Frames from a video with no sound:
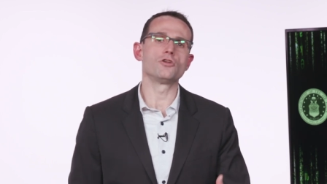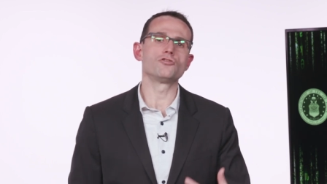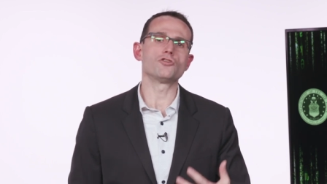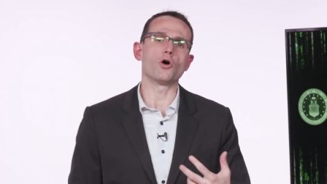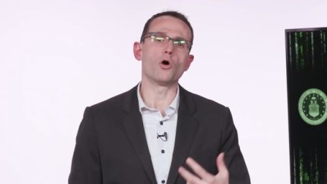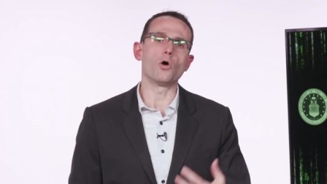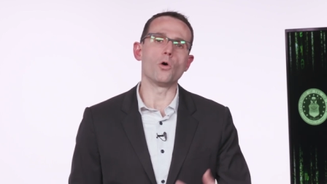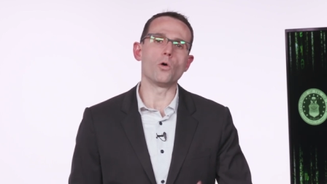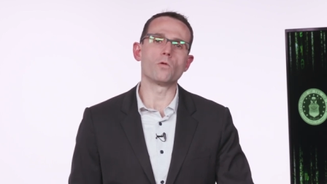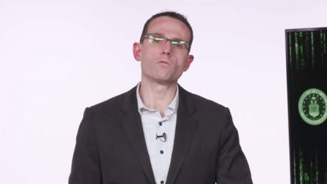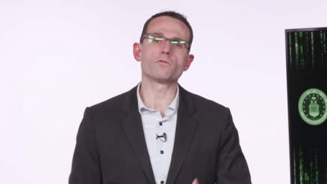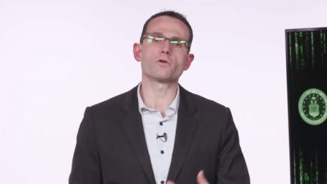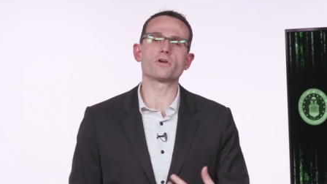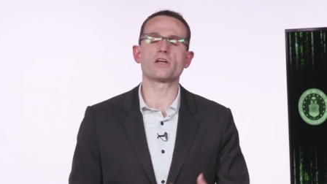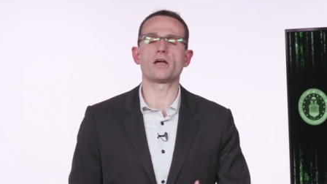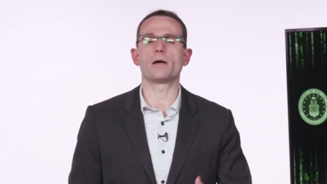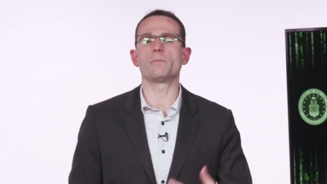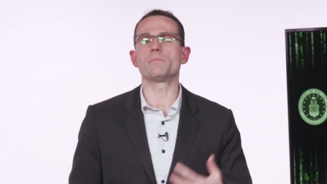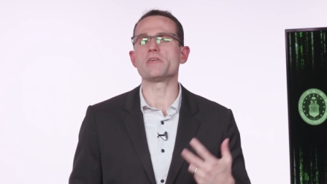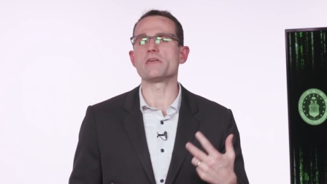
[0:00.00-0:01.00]
to
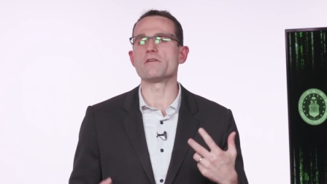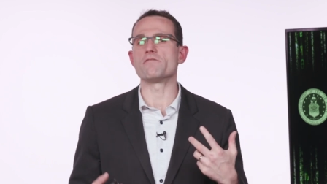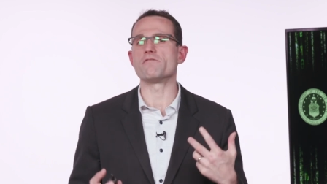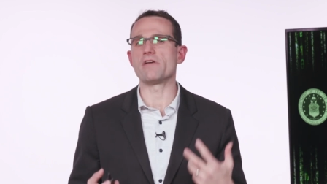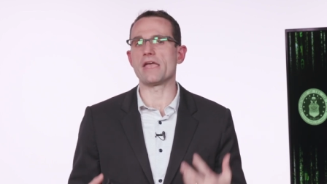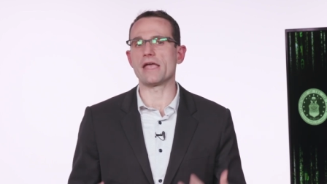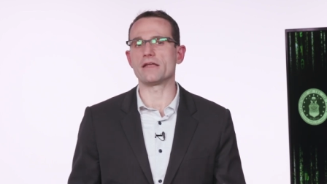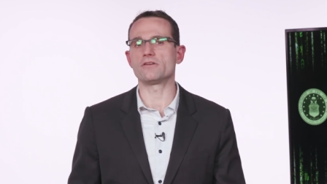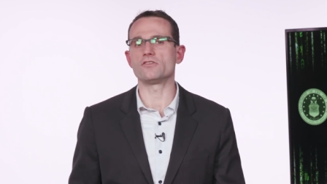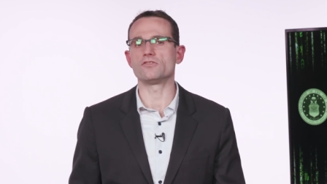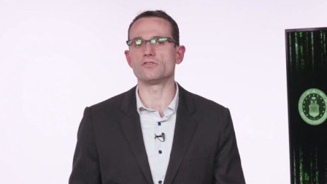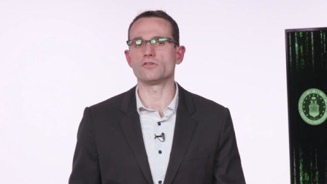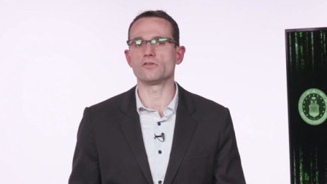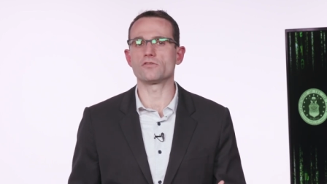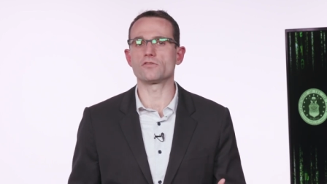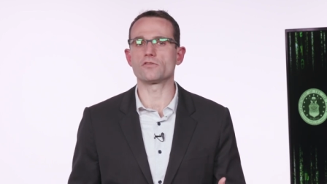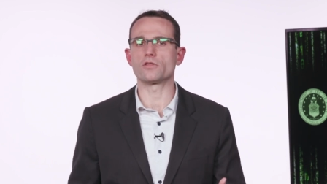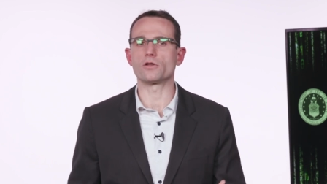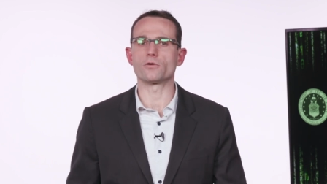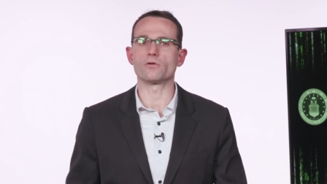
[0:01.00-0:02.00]
overcome the
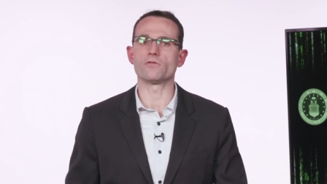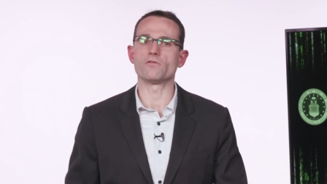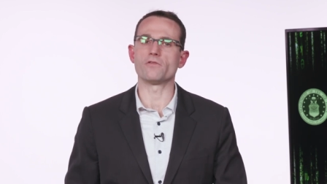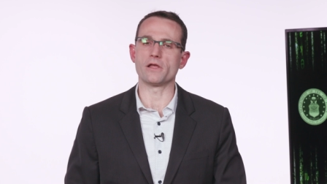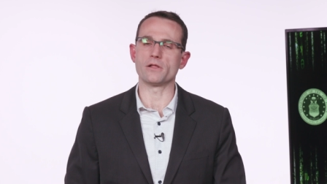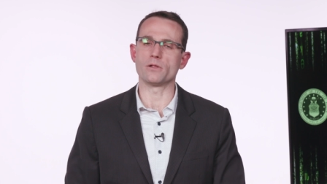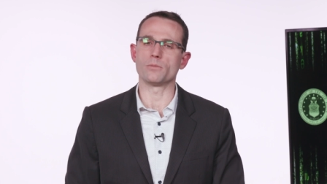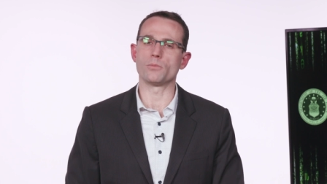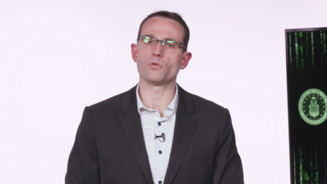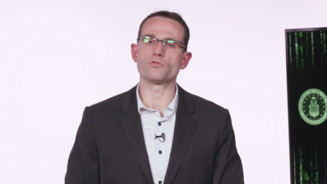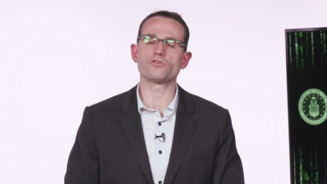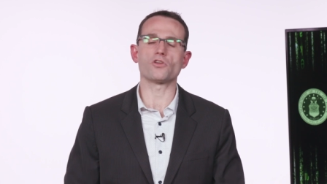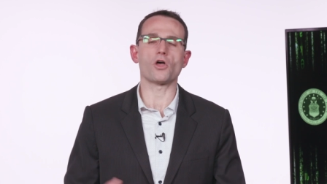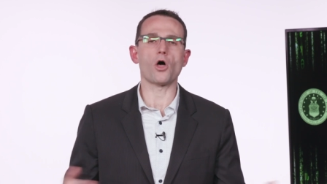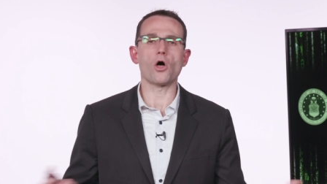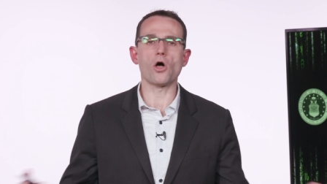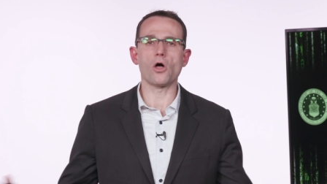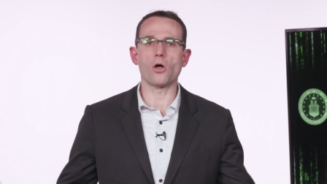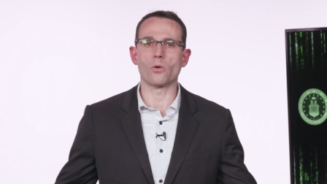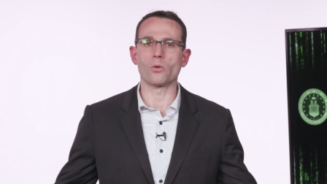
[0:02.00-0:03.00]
advantages that are available to
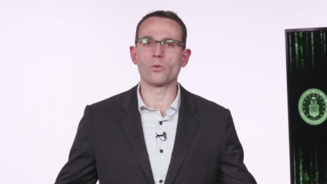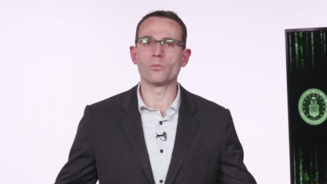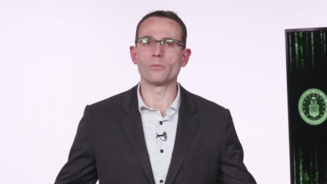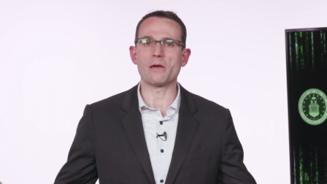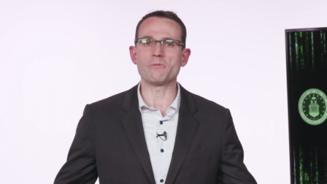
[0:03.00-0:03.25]
all.